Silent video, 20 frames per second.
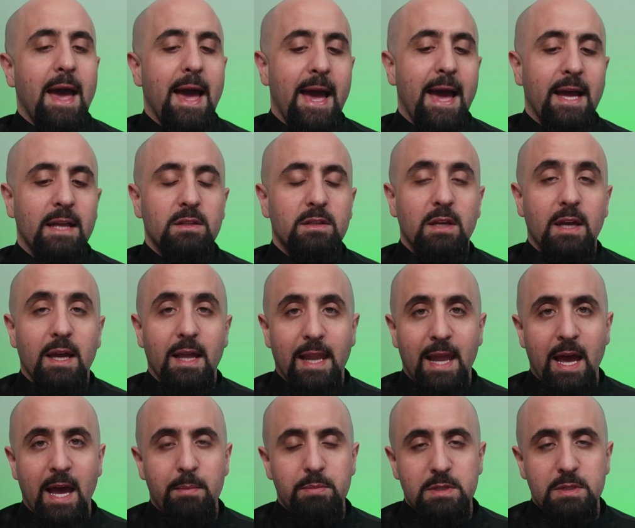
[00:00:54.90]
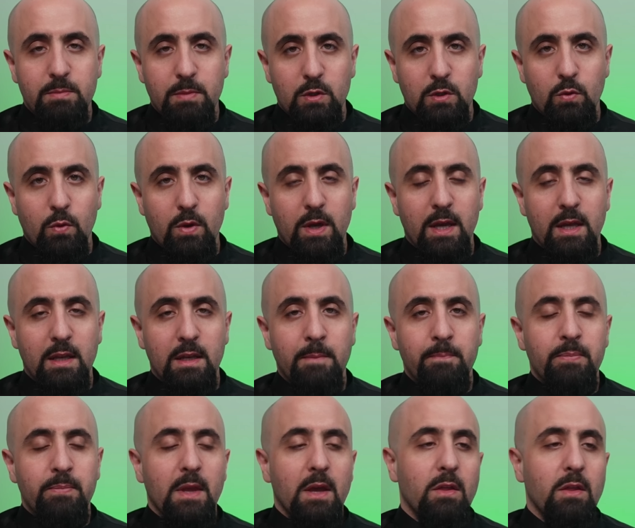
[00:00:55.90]
and collapsed between
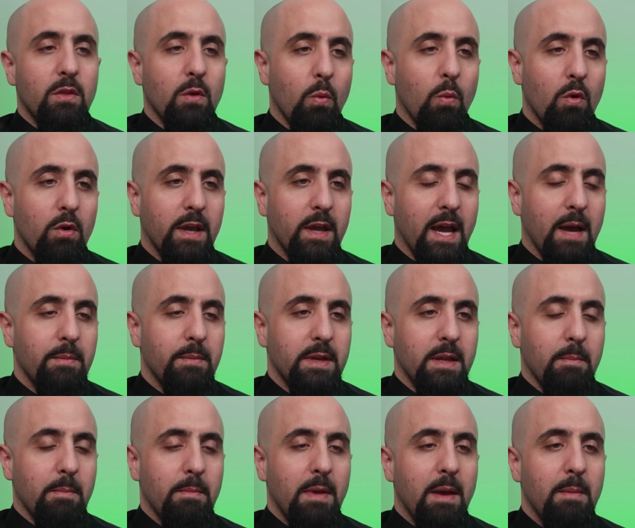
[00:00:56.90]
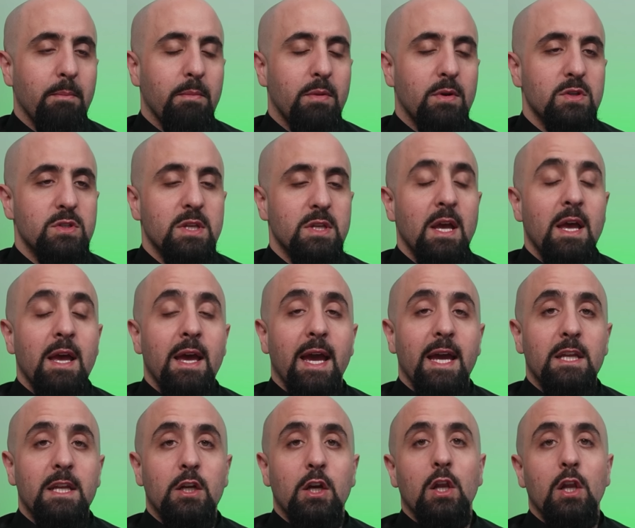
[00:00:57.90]
the war cabinet members,
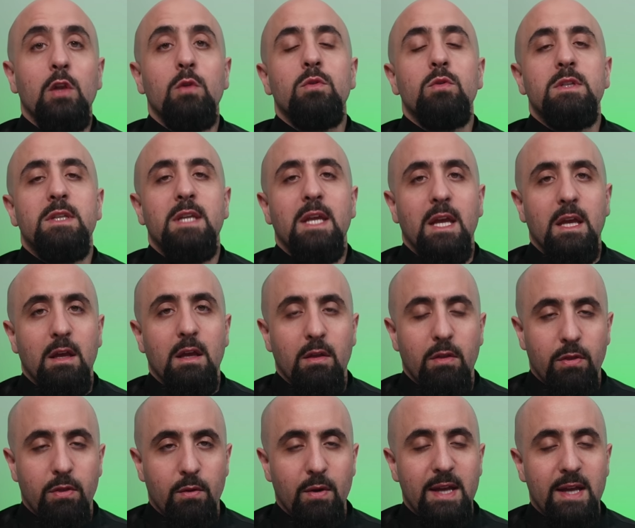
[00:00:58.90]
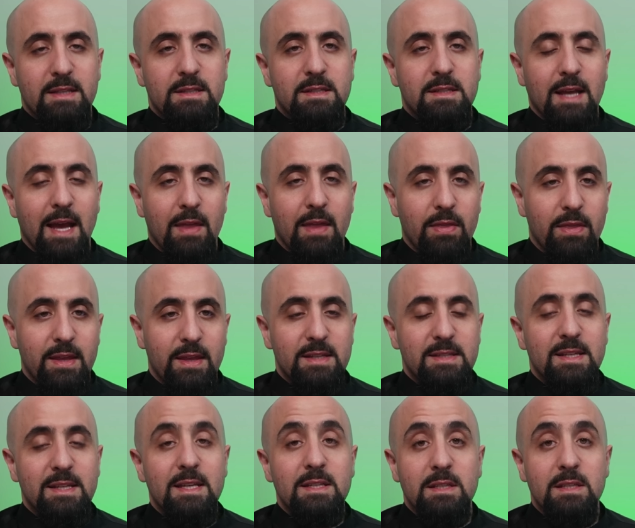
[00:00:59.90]
including threats, and
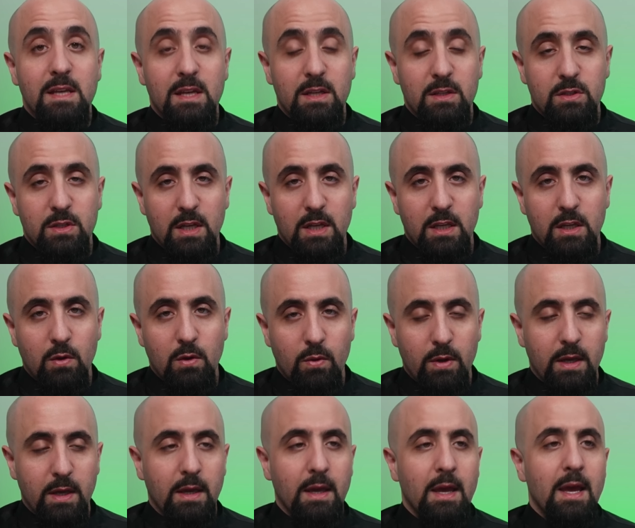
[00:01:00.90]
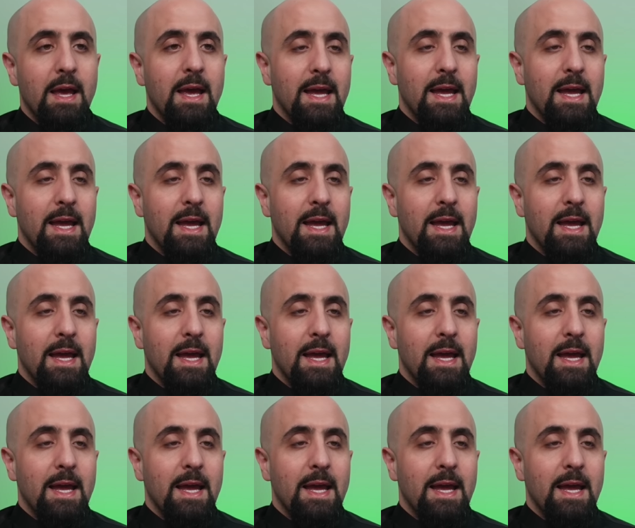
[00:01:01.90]
this is continuing